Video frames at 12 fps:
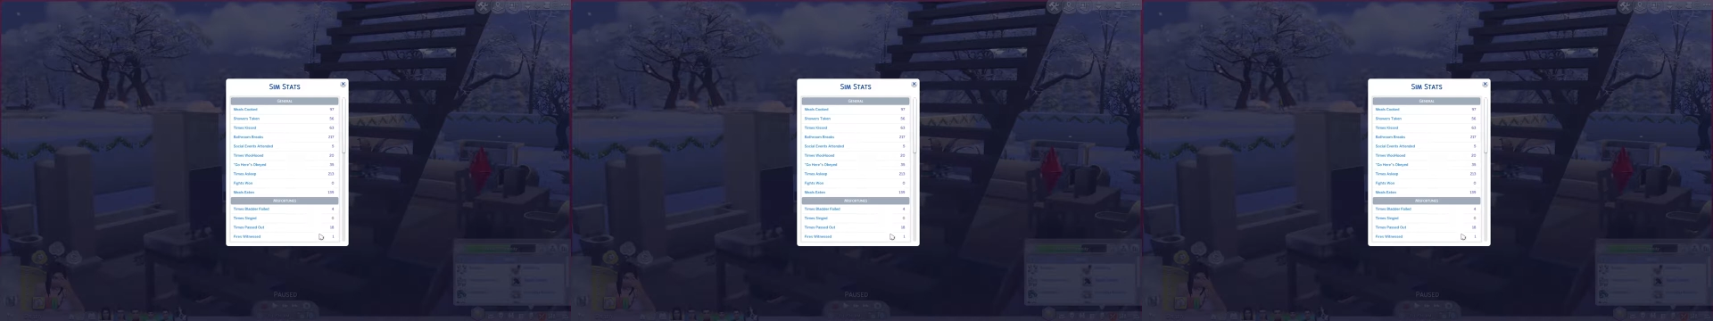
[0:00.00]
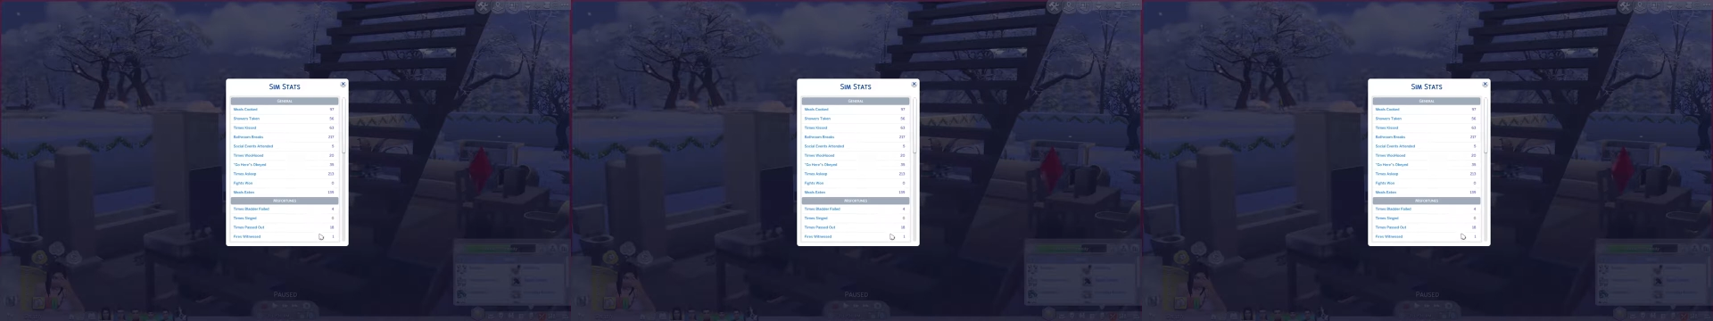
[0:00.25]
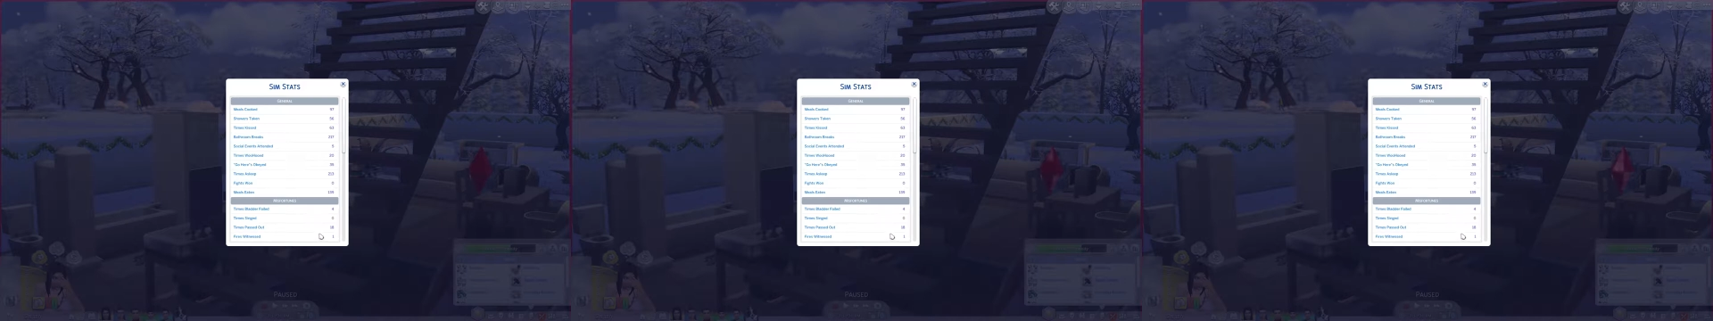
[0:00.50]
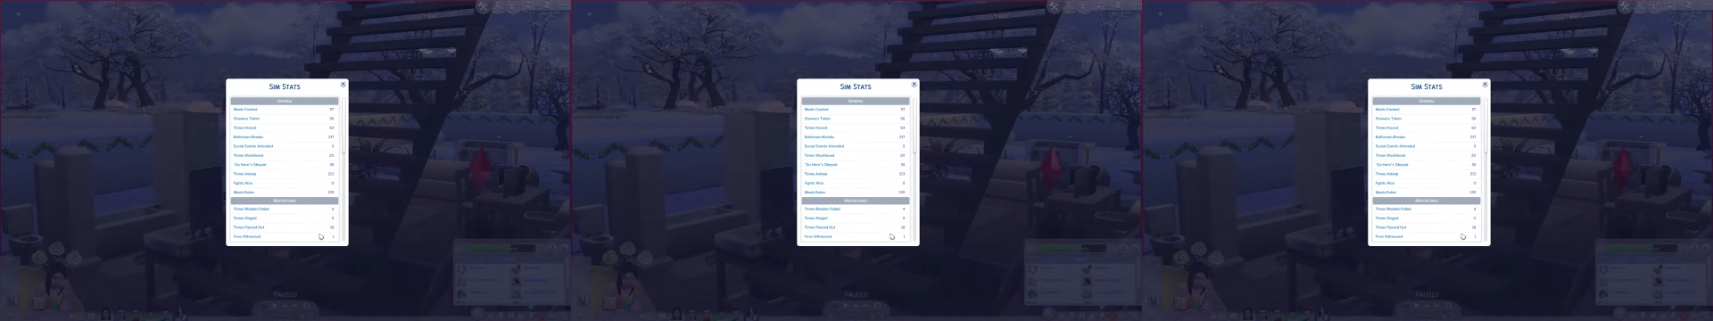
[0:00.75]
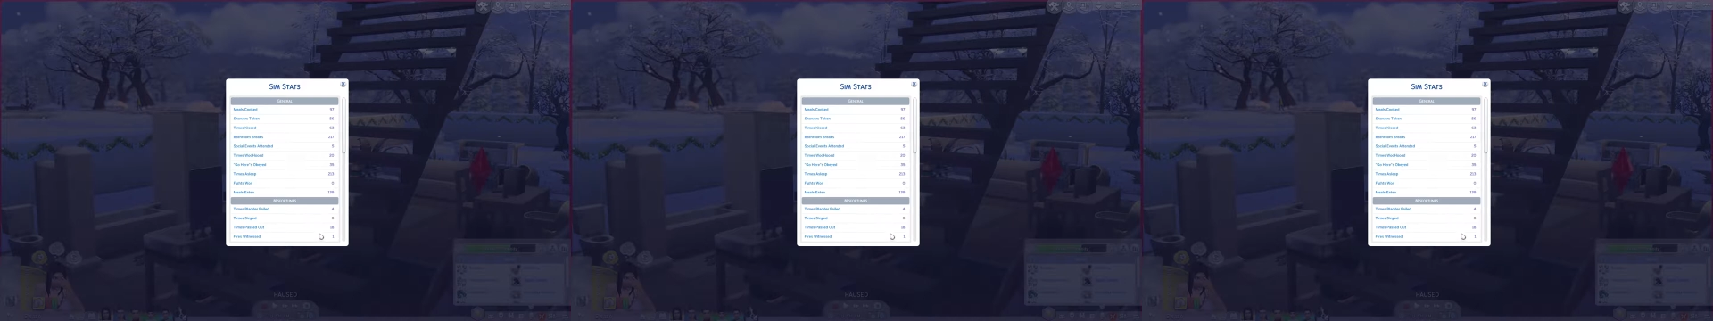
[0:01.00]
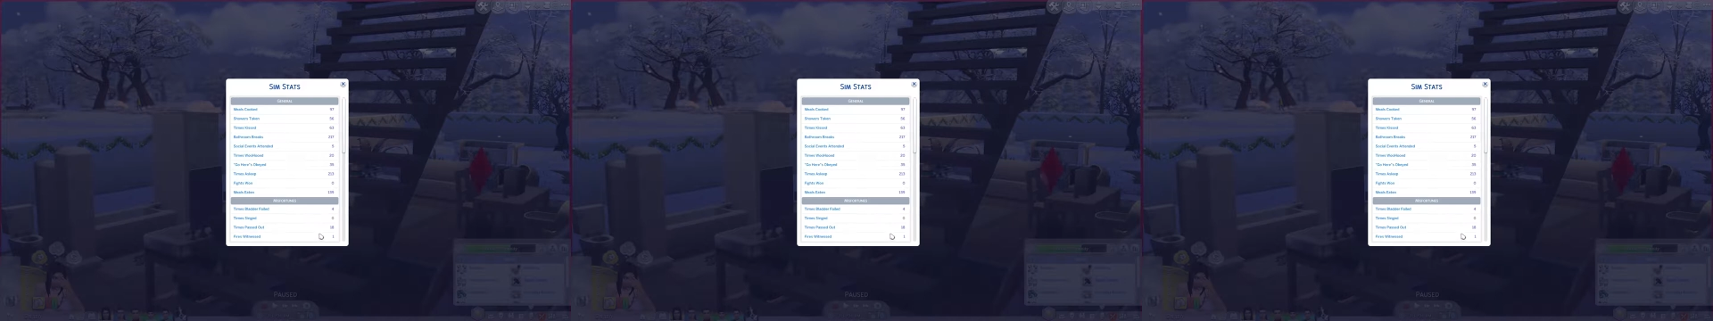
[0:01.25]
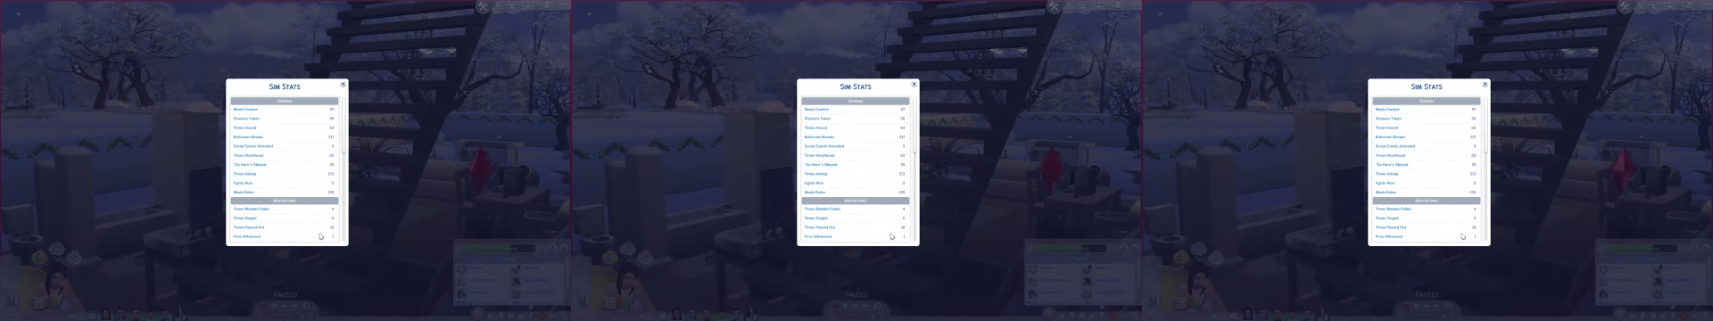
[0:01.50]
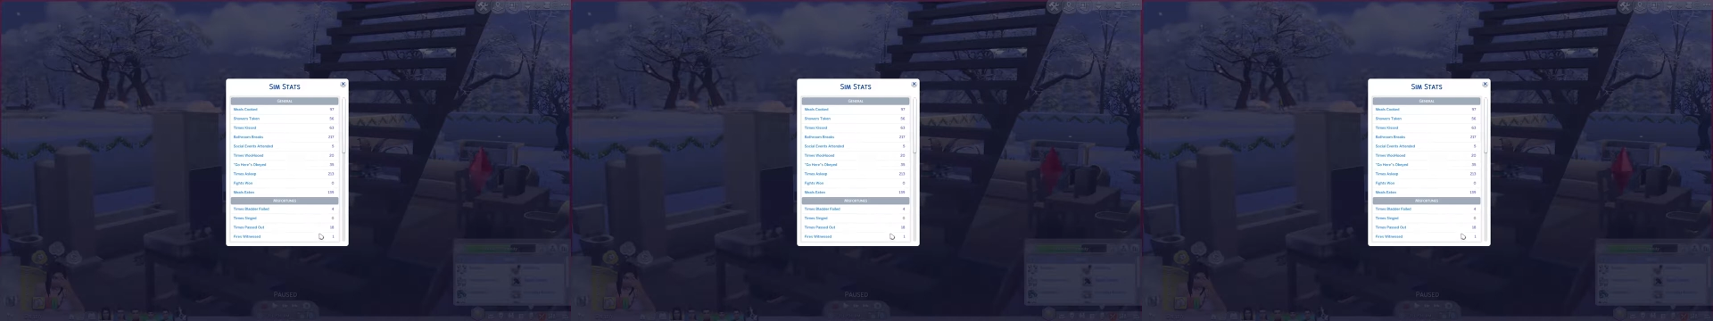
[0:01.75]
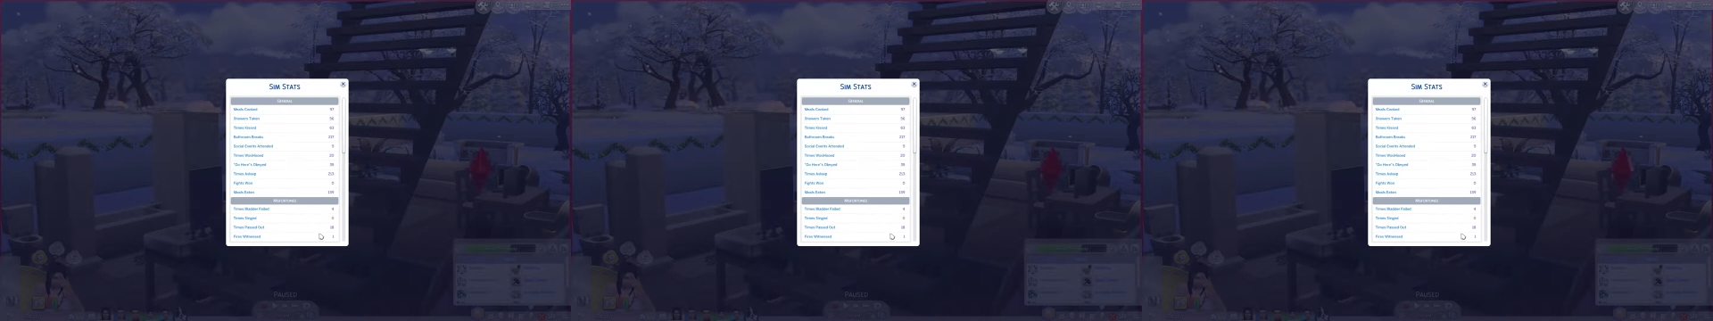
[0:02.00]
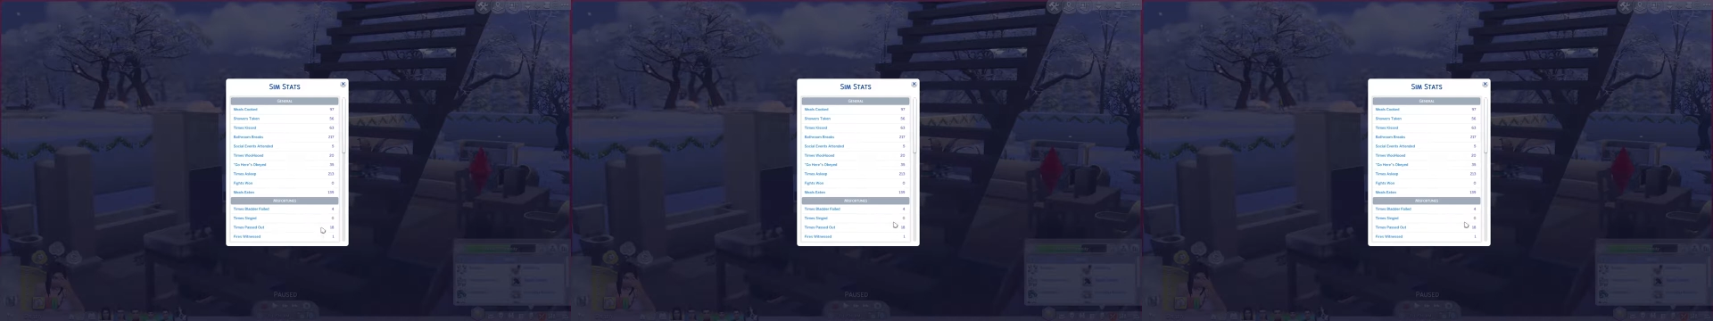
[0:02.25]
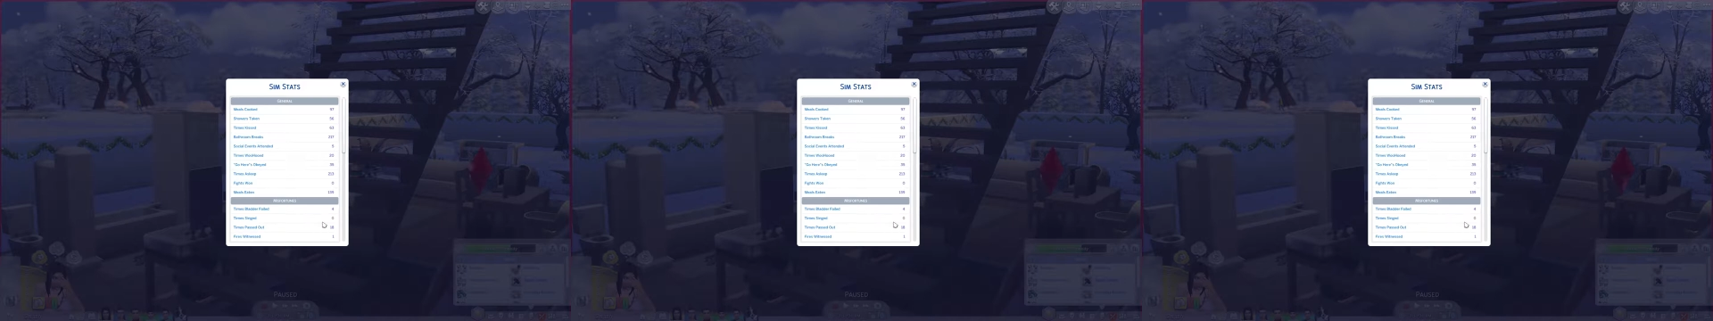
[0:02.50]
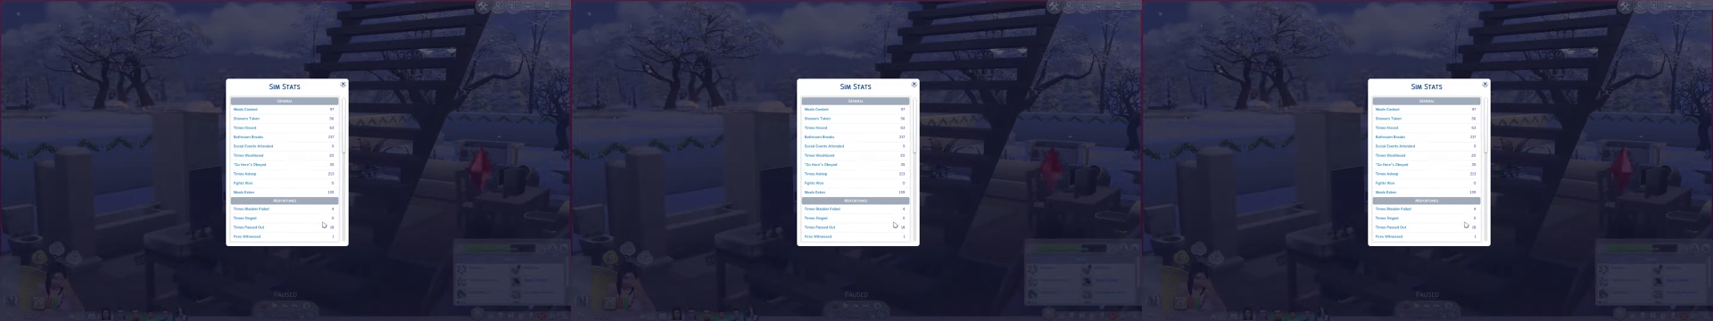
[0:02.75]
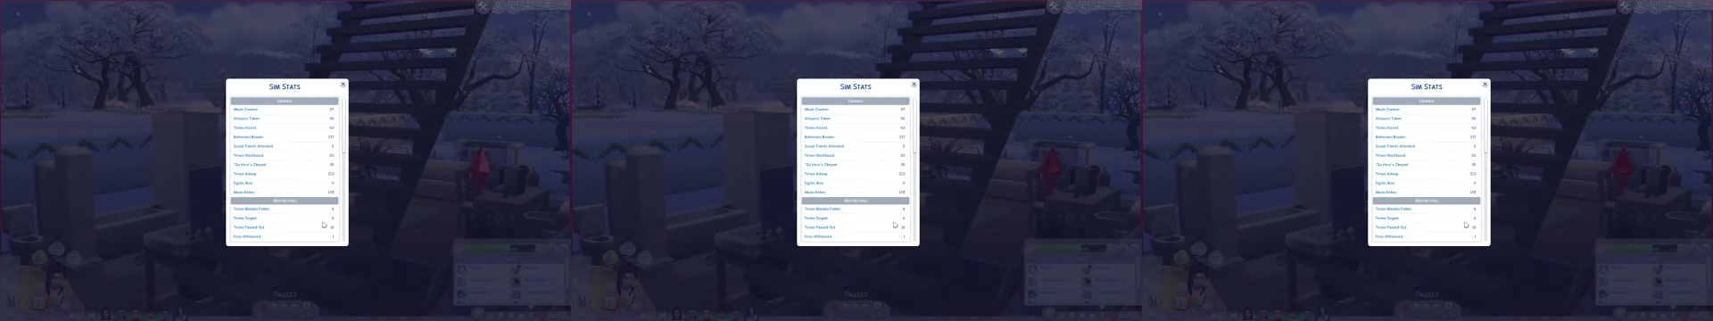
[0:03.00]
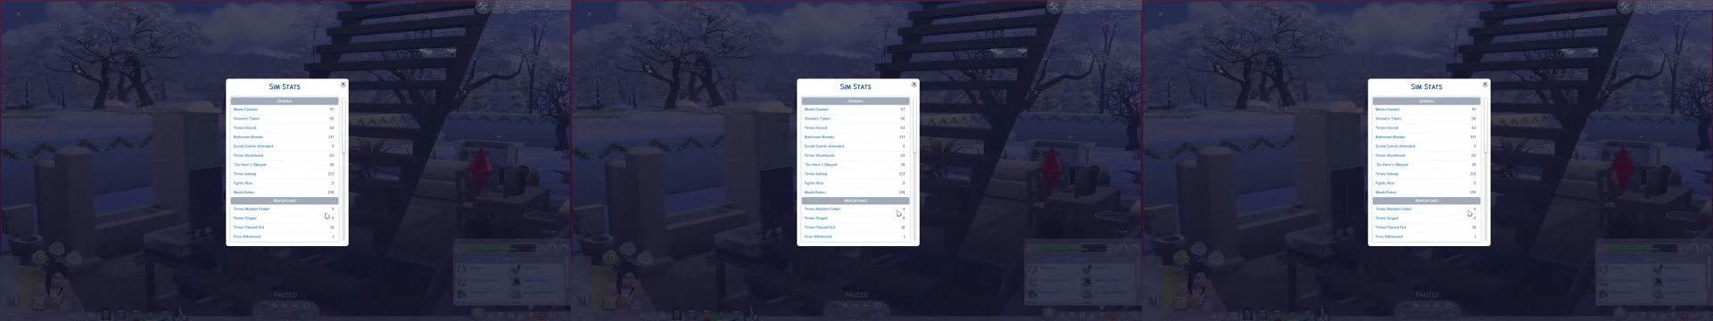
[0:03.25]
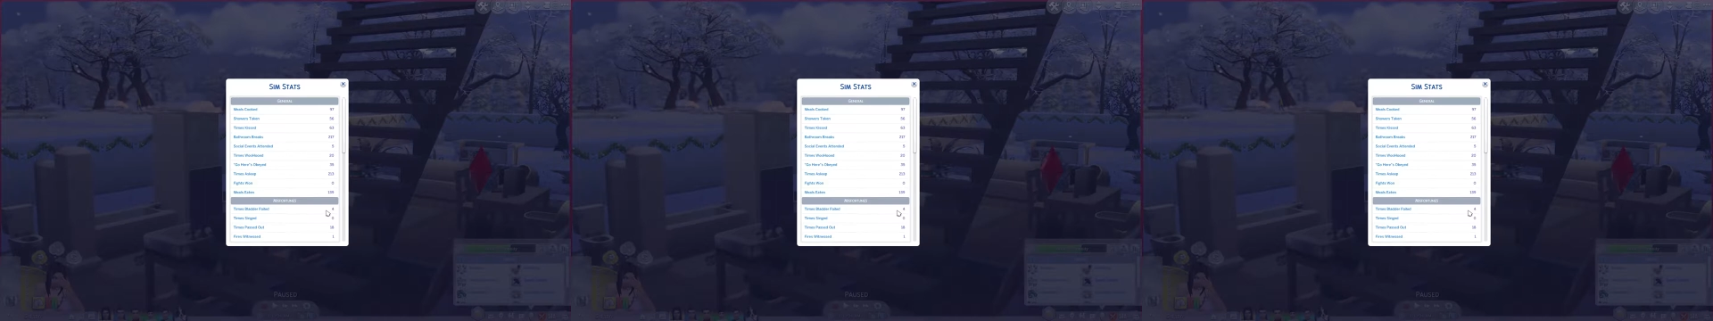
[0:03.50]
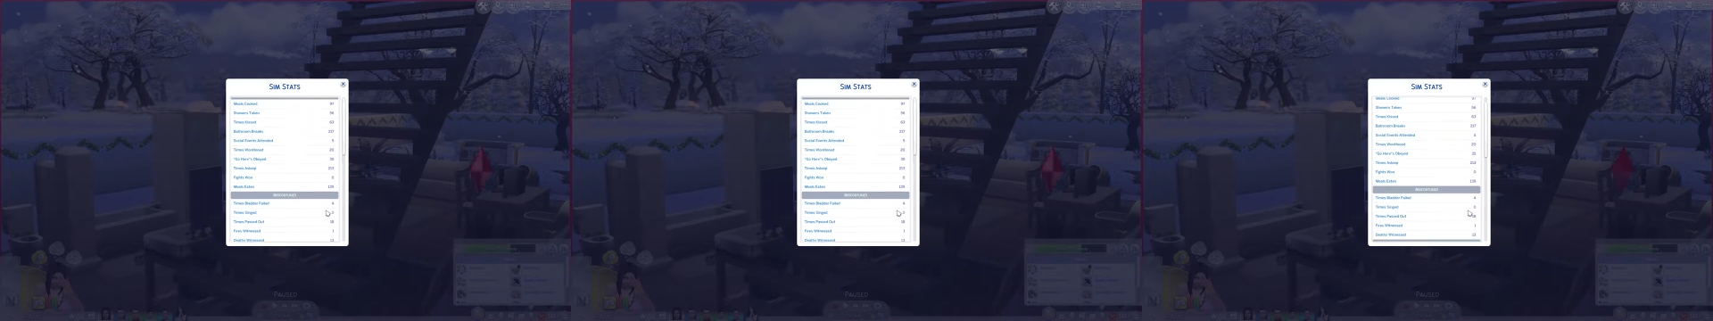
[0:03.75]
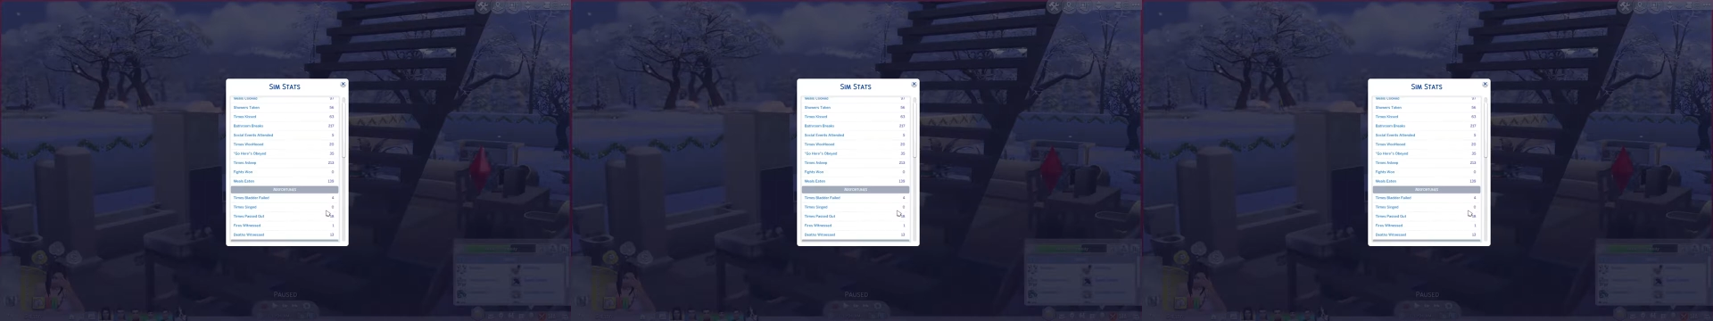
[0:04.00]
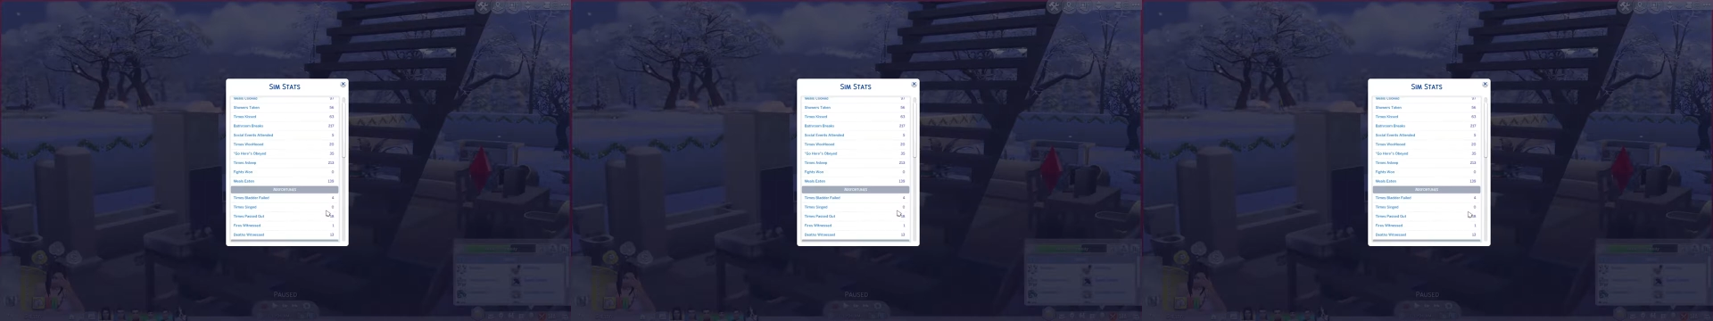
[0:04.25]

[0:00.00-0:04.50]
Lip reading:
(no speaker visible)